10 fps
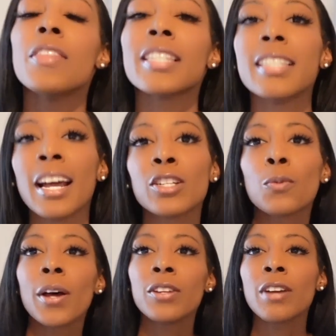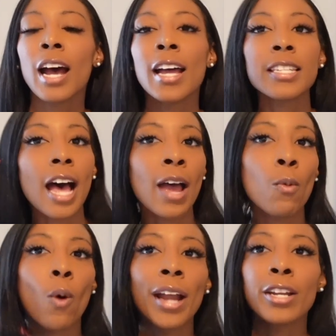This next one, you guys, I
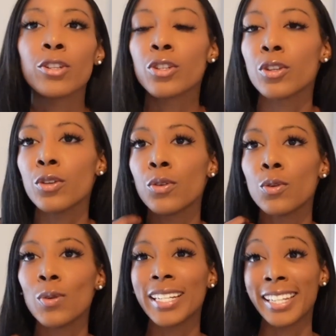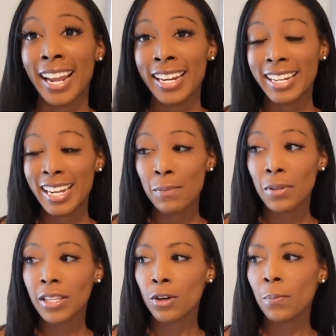wanted to gatekeep
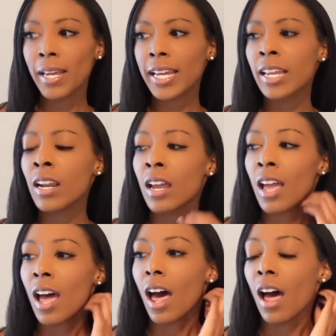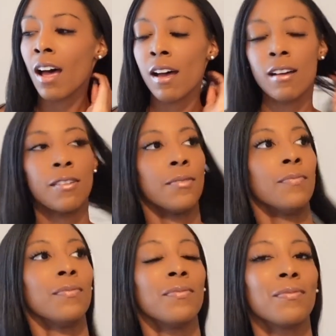a little bit
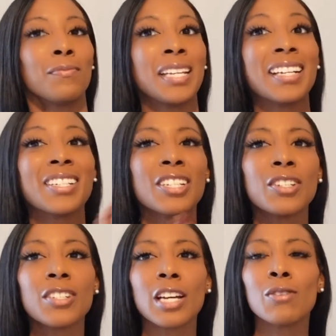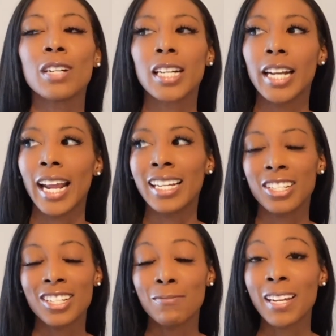um, because she's so good and
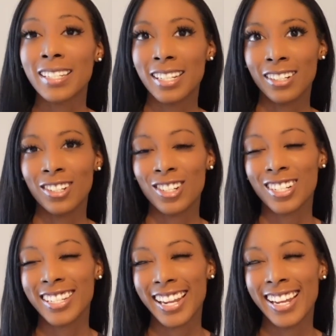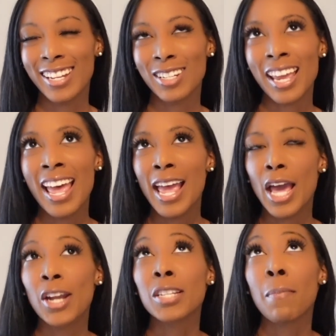she's my signature scent
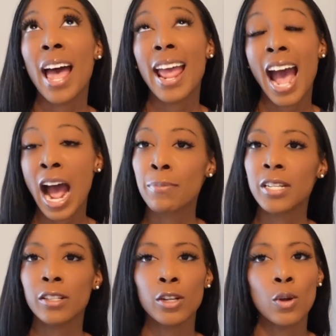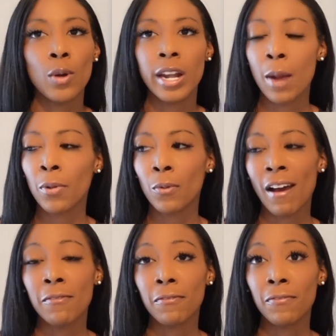and it's my absolute number
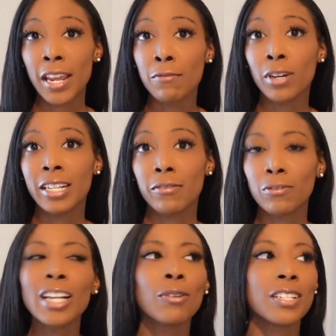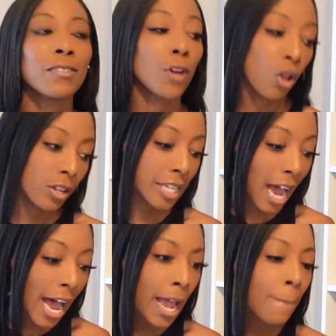one favorite fragrance of all
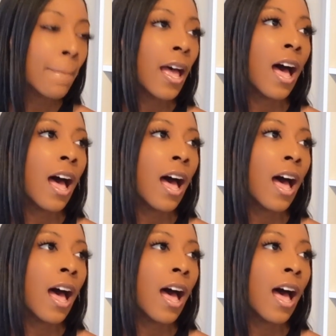time.